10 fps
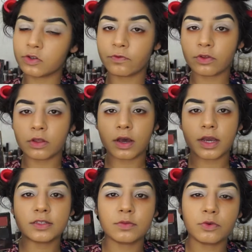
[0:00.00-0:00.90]
for the
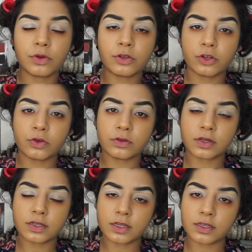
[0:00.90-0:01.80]
eyes, I'm going to use
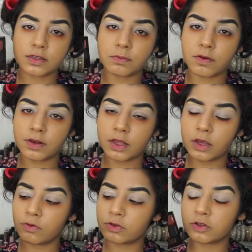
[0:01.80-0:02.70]
Anastasia Beverly
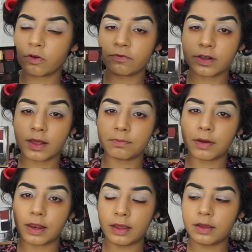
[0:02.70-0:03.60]
Hills Soft Glam
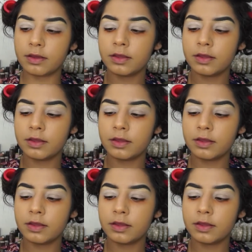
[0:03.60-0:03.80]
palette.